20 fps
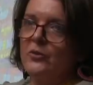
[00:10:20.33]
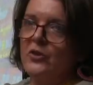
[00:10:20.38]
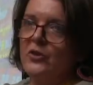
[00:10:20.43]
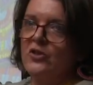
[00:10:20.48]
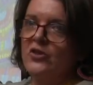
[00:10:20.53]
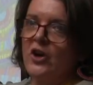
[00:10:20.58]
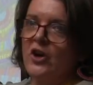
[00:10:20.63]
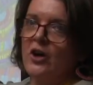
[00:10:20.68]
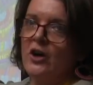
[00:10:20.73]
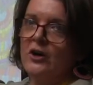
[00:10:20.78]
the
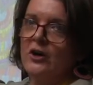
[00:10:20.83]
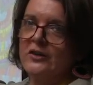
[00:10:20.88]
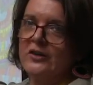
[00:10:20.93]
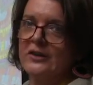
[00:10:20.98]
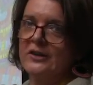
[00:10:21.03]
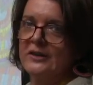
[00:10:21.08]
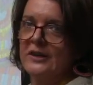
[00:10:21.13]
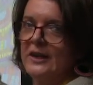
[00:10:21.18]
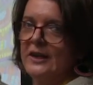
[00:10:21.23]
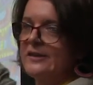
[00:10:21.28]
shard,
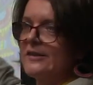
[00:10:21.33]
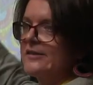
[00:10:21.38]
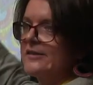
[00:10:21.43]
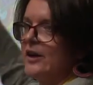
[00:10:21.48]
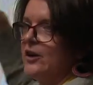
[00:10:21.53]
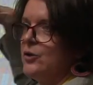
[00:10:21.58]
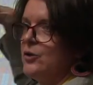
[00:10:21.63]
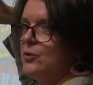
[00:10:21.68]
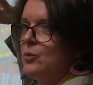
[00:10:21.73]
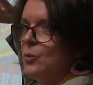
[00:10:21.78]
and
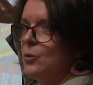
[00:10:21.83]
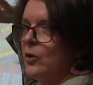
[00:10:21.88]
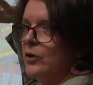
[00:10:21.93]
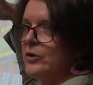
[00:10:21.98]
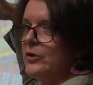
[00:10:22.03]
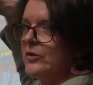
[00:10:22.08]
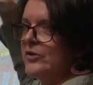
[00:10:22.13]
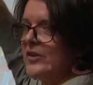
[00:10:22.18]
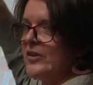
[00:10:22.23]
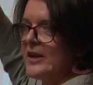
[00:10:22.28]
so
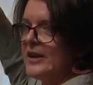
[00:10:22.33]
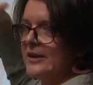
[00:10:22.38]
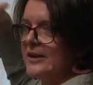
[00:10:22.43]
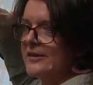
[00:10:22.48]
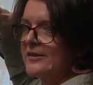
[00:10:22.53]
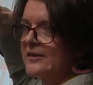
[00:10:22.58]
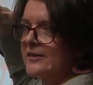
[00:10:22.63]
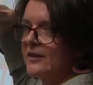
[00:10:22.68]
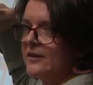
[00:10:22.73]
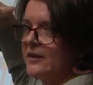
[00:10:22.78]
what you see
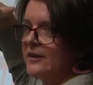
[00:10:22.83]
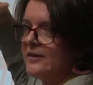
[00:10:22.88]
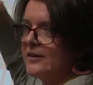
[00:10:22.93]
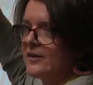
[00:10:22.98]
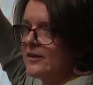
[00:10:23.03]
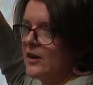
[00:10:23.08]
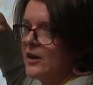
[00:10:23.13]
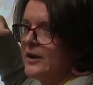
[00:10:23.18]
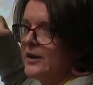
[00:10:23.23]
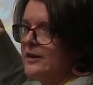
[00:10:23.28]
is that the
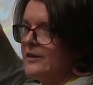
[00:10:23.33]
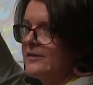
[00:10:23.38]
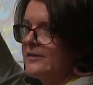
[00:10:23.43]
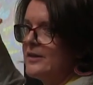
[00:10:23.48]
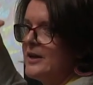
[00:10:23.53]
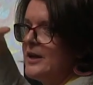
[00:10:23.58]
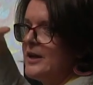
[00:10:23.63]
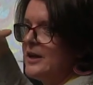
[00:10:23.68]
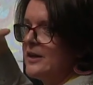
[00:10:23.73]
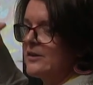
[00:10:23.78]
design
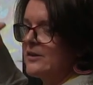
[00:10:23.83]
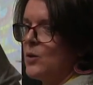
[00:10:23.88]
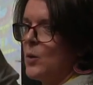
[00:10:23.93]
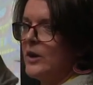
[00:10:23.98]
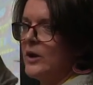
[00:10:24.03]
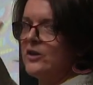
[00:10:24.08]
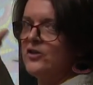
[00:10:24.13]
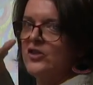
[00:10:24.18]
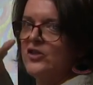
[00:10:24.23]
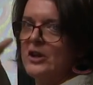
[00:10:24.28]
is
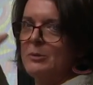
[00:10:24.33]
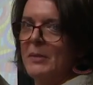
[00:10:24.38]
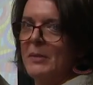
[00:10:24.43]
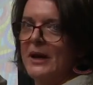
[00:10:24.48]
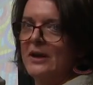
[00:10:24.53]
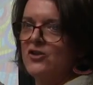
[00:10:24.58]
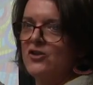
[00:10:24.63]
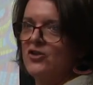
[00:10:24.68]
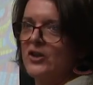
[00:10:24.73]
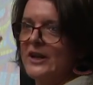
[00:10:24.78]
quite
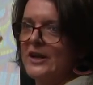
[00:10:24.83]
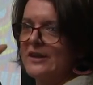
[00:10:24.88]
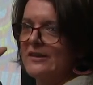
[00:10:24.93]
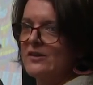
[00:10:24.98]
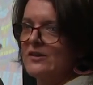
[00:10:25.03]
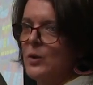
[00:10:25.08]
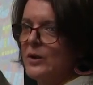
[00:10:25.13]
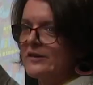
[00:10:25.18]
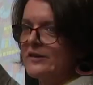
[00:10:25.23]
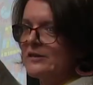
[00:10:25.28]
geometric,
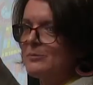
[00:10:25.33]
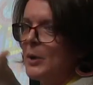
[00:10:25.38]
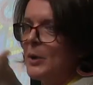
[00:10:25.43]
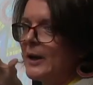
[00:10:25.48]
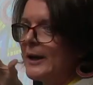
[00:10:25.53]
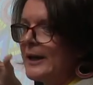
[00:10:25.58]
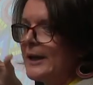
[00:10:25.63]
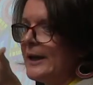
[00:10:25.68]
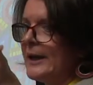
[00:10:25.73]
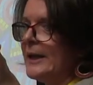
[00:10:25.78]
it's quite
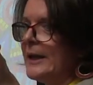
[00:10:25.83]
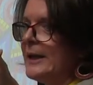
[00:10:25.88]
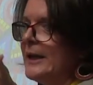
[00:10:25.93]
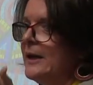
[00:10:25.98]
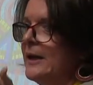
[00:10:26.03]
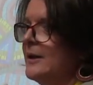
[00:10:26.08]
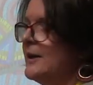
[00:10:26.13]
spiky,